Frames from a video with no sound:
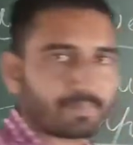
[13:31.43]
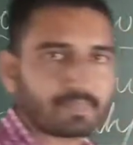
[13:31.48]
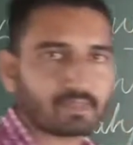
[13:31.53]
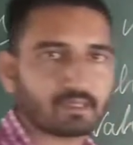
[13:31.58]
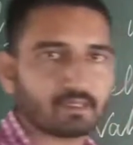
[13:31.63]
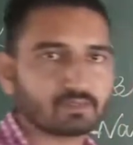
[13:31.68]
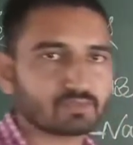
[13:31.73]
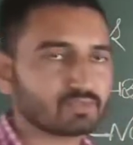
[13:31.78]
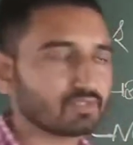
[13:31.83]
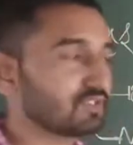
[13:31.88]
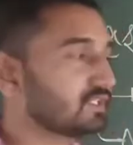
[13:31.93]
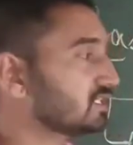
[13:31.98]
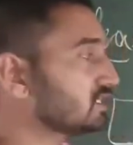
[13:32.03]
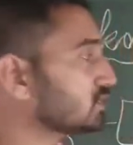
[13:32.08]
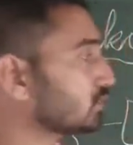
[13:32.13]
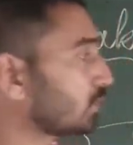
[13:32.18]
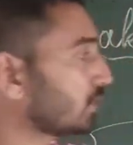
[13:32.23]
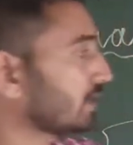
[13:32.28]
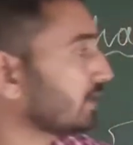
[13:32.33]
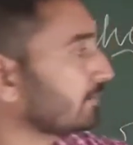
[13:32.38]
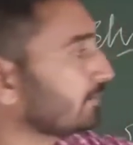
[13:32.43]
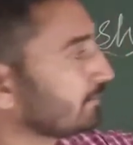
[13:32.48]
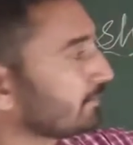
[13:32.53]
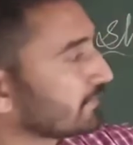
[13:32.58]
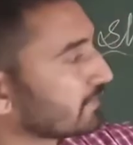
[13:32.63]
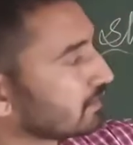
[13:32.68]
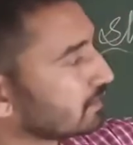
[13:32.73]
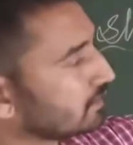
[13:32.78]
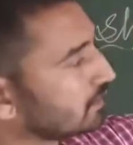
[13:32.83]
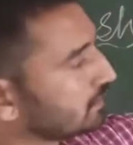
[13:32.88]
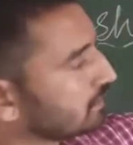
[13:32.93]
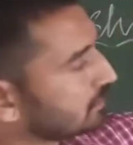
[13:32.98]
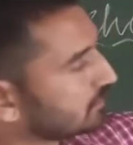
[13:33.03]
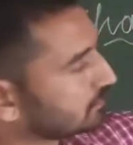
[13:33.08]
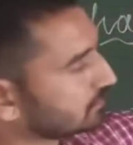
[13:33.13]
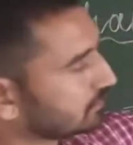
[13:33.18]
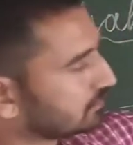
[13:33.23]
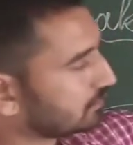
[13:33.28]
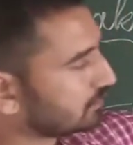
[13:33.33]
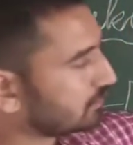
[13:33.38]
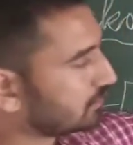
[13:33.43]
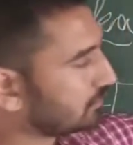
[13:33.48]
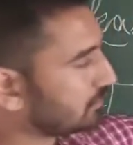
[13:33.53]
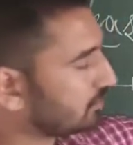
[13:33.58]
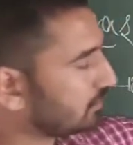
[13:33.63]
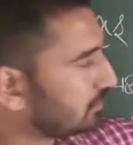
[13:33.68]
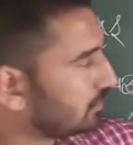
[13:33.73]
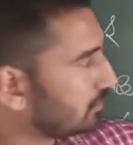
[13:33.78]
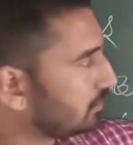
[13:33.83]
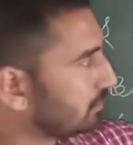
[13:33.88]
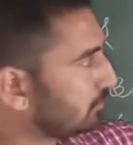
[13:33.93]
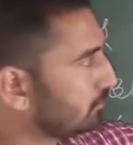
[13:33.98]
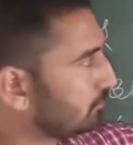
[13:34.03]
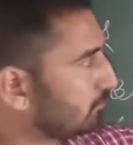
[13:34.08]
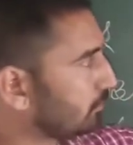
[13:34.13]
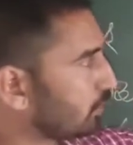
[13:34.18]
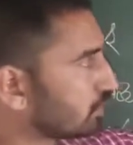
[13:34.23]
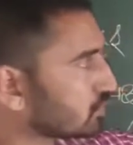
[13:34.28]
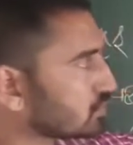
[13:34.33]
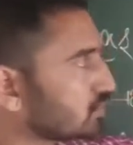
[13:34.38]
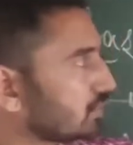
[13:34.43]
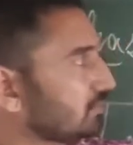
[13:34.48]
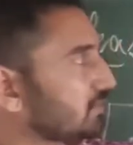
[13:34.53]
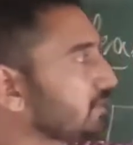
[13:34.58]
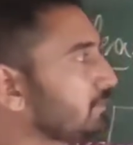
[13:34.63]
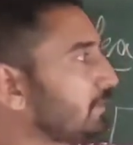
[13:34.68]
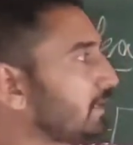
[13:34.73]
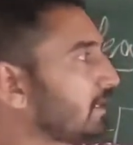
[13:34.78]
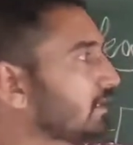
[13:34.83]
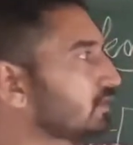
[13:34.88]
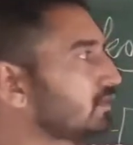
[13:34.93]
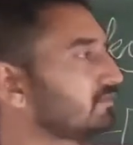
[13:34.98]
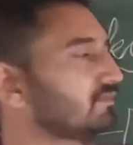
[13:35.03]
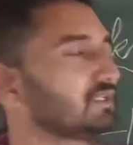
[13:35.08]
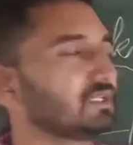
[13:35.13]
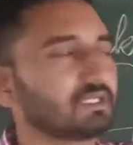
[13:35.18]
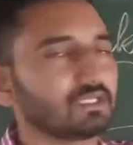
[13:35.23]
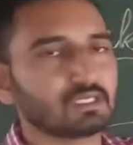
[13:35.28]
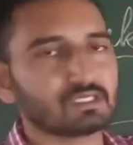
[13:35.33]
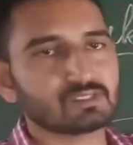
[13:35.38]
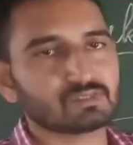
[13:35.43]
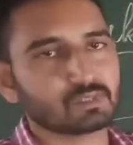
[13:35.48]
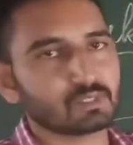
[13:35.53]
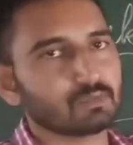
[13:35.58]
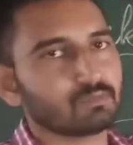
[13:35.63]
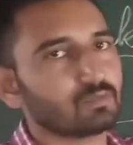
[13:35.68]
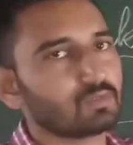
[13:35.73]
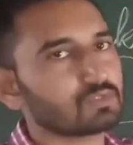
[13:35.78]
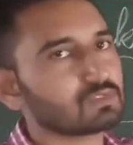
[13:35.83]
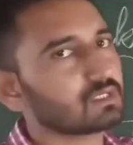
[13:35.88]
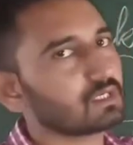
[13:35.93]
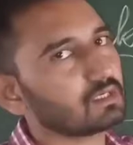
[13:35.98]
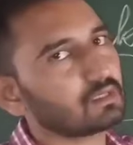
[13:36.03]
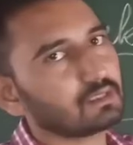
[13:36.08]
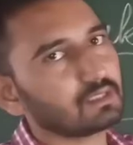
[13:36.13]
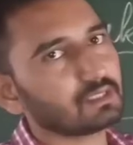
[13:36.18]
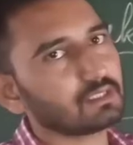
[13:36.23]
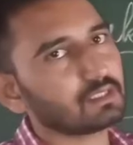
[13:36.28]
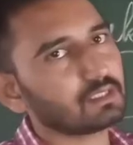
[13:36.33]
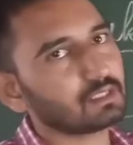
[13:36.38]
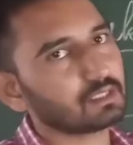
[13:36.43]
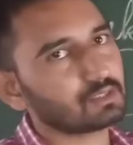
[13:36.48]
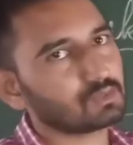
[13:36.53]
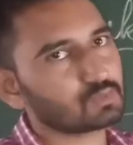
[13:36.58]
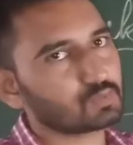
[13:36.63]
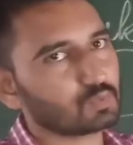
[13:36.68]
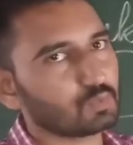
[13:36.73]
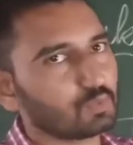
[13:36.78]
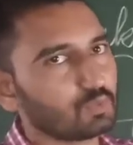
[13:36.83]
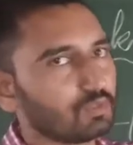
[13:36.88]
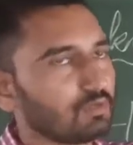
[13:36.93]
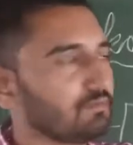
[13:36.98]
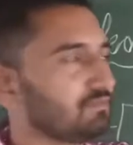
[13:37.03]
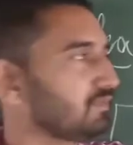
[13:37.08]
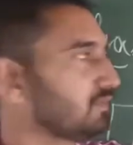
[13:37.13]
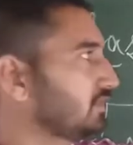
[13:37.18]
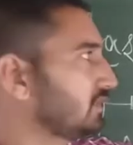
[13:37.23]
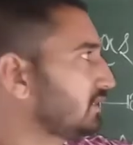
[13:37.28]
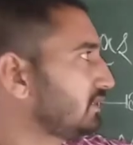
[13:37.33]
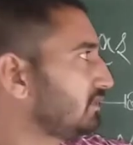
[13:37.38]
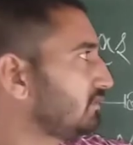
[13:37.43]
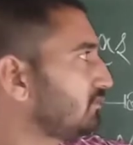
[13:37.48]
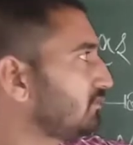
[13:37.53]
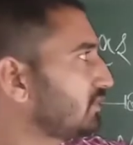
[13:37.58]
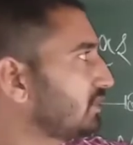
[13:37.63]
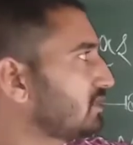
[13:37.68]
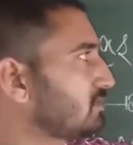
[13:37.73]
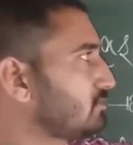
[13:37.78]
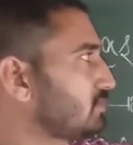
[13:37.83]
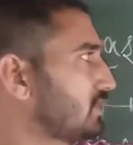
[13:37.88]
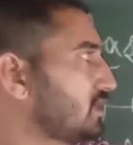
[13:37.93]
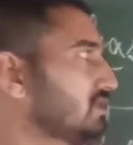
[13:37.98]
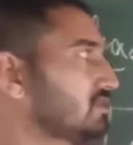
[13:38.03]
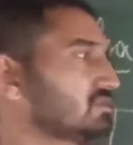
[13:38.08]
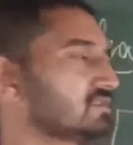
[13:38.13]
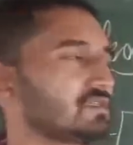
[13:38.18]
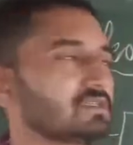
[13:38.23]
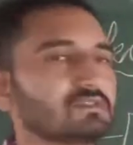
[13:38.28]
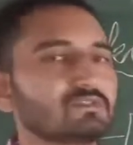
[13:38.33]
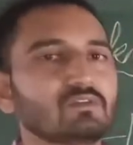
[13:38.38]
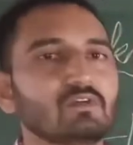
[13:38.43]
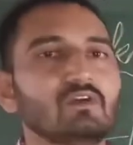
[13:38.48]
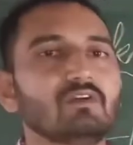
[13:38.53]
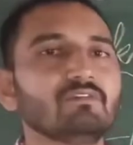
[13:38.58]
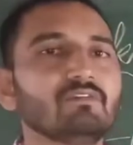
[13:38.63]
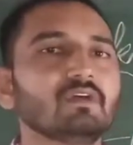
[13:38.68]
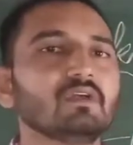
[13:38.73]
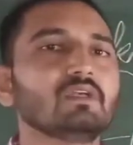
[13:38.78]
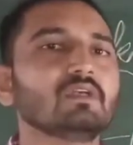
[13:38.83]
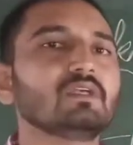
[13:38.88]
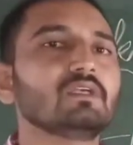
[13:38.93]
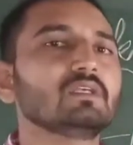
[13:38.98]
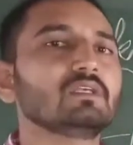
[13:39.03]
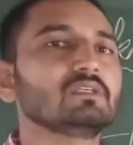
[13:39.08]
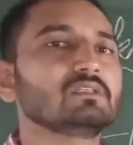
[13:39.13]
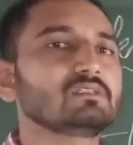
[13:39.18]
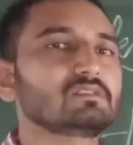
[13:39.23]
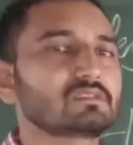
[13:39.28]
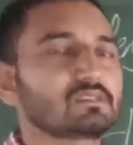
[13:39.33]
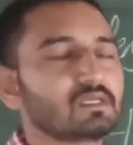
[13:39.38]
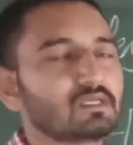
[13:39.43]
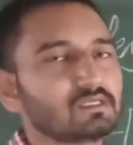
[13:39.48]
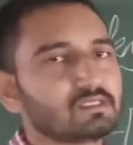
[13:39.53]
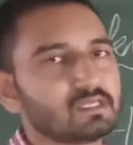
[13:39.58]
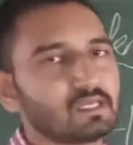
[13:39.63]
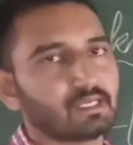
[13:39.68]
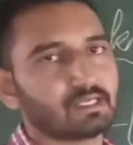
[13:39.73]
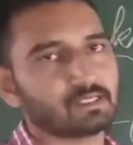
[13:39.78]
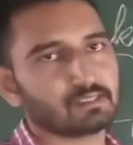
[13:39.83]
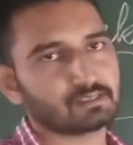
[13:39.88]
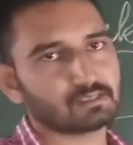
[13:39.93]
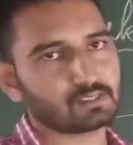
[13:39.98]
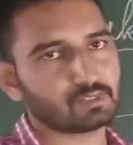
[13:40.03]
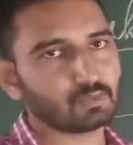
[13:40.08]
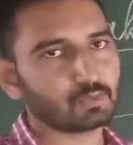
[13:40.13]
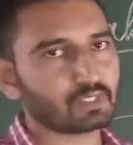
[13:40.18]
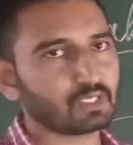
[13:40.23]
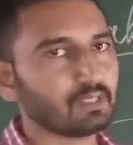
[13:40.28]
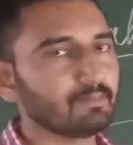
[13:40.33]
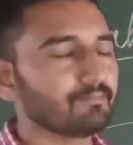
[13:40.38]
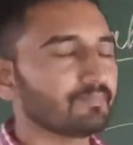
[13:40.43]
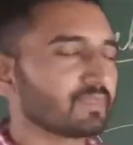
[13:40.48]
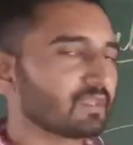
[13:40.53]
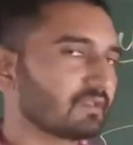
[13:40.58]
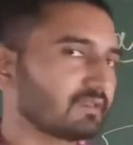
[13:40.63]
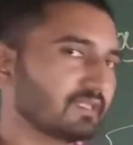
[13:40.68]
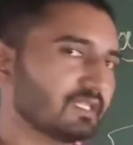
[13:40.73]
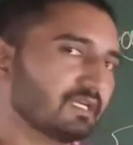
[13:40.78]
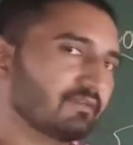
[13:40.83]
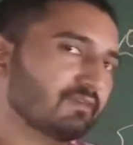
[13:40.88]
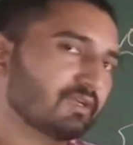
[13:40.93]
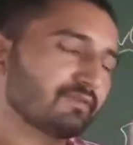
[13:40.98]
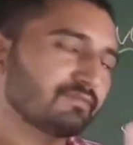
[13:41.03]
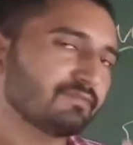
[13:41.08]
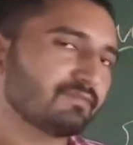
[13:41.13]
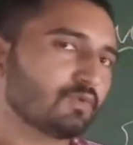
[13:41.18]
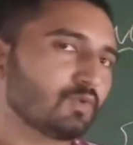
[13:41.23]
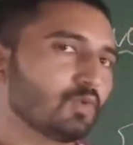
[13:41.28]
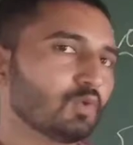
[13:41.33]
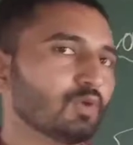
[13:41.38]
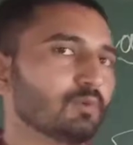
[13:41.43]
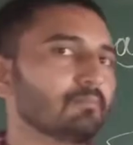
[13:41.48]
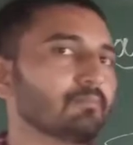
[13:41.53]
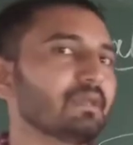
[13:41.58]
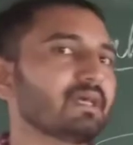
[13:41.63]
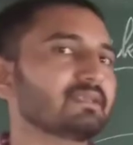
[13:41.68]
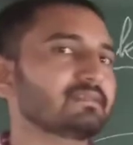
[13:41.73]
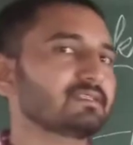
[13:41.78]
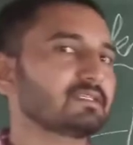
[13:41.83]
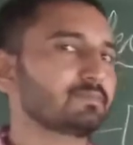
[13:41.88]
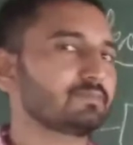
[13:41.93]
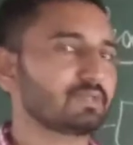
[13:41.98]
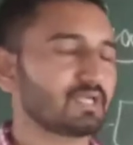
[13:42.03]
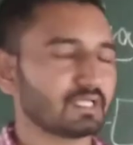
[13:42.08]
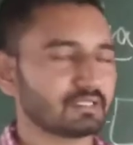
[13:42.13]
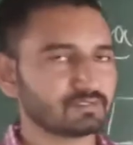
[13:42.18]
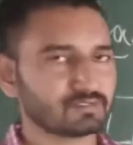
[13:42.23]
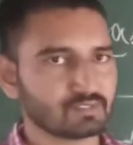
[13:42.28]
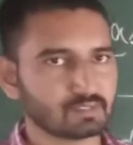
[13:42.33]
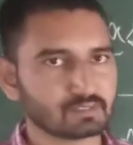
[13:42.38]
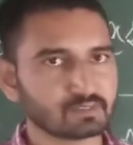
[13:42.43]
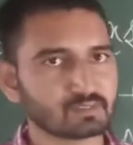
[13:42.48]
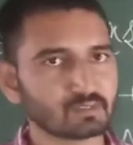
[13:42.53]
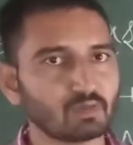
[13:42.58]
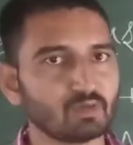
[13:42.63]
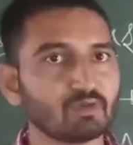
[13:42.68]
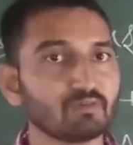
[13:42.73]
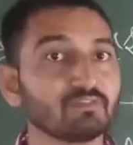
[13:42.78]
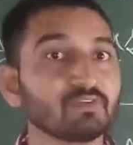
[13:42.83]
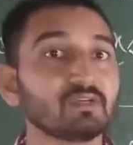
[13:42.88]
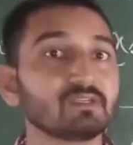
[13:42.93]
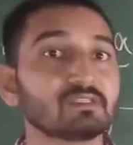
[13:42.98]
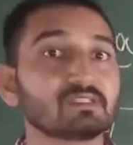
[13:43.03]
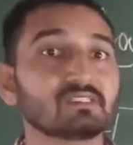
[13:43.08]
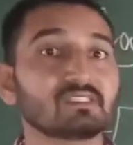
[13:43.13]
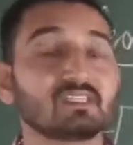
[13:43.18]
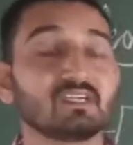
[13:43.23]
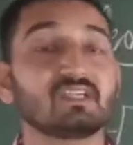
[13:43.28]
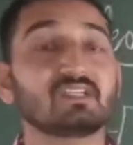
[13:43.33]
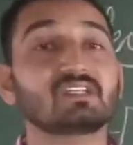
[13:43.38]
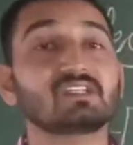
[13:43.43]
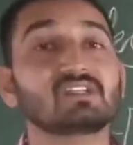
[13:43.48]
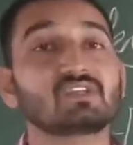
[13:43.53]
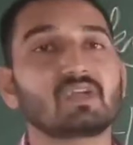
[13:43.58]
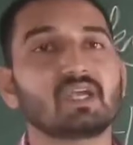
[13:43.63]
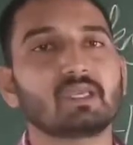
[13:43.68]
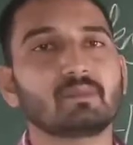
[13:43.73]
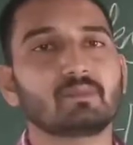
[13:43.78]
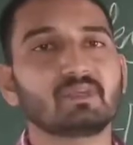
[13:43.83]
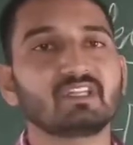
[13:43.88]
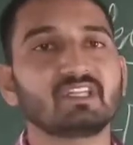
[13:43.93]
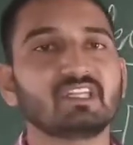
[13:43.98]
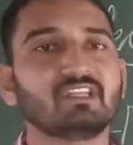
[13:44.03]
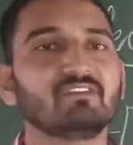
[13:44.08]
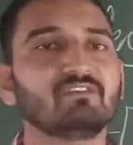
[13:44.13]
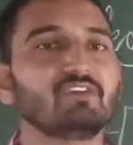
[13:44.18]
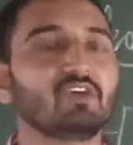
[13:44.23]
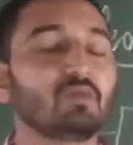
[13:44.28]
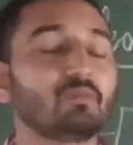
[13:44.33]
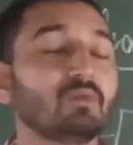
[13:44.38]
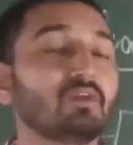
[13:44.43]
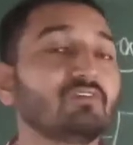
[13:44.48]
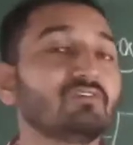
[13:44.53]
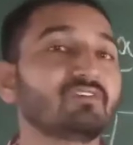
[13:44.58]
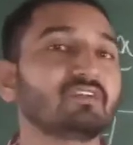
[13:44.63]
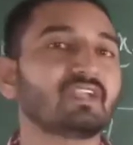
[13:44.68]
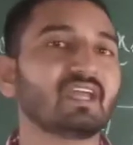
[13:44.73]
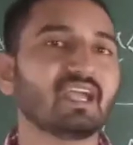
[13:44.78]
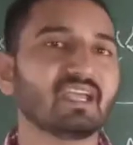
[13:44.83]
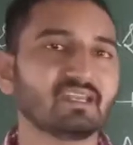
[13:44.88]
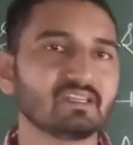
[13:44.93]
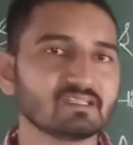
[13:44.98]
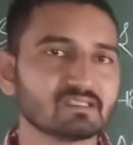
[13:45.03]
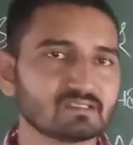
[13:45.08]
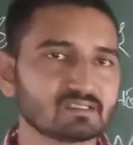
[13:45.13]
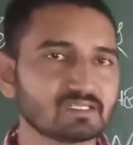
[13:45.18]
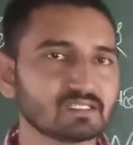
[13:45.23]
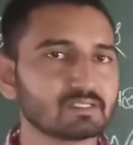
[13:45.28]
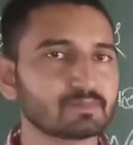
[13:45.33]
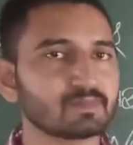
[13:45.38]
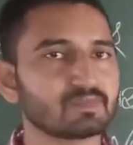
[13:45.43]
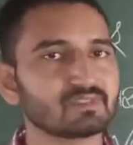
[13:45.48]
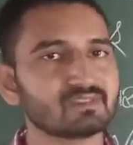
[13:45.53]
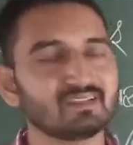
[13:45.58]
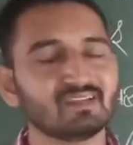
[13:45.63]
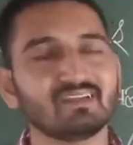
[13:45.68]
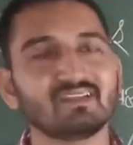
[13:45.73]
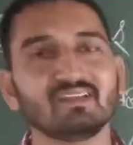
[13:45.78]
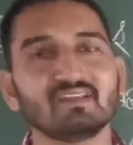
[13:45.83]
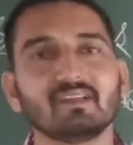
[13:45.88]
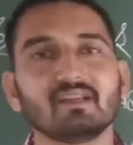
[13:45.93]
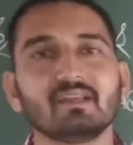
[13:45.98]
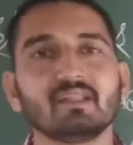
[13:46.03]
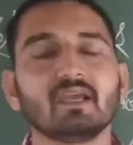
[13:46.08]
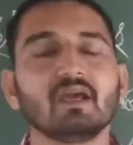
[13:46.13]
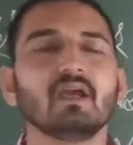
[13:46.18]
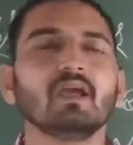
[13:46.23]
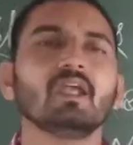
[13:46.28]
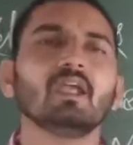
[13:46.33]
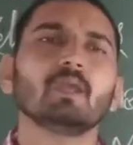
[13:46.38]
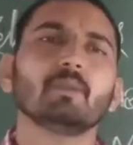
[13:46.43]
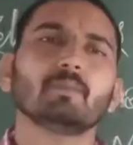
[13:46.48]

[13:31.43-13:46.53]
So in this way, the most of the part of the country was under the control of the different branches of Sak dynasty. Okay, there were four major branches of Sak tribe in the form of dynasties present in India.